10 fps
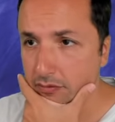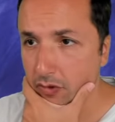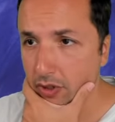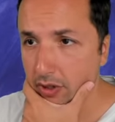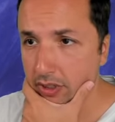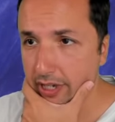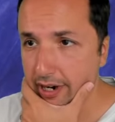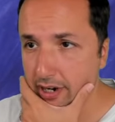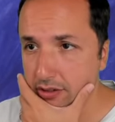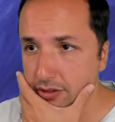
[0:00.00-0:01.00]
Not
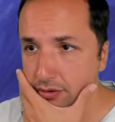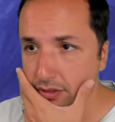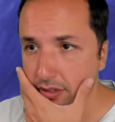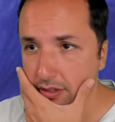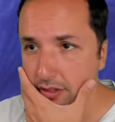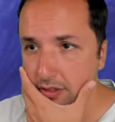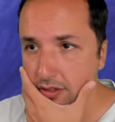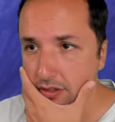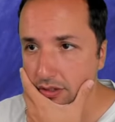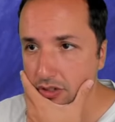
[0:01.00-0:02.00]
there, dude.
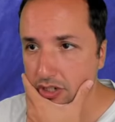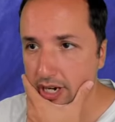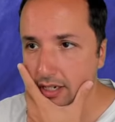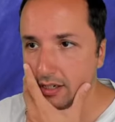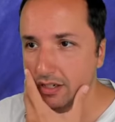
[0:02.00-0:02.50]
Check.